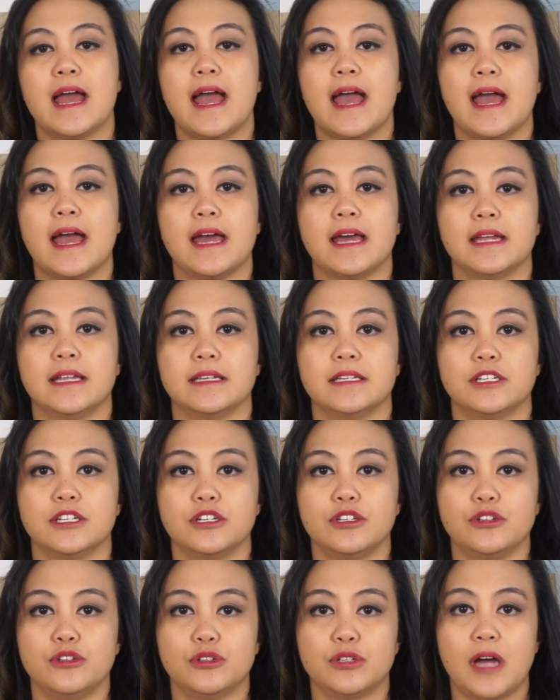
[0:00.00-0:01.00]
and
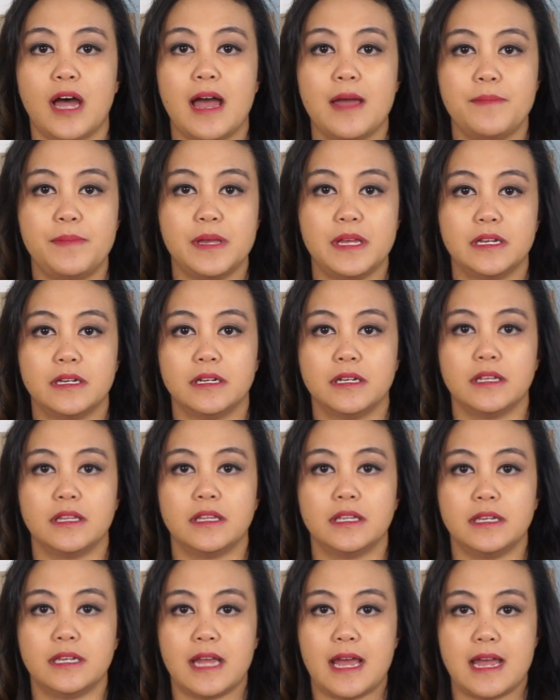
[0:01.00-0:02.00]
you type in
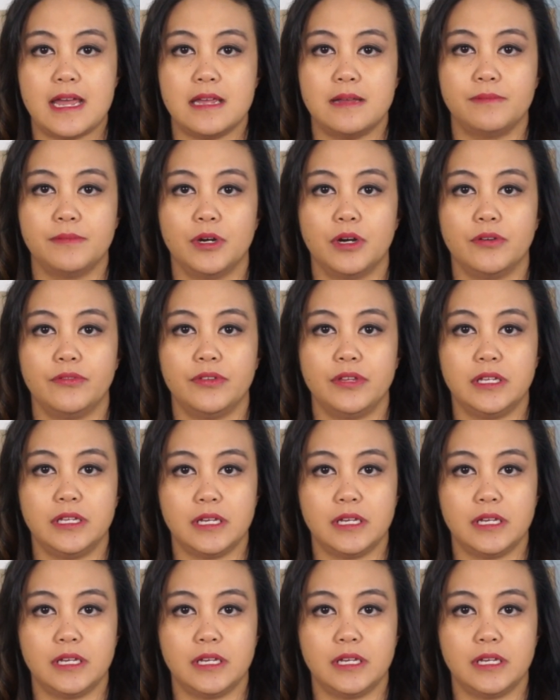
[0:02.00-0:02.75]
the name of the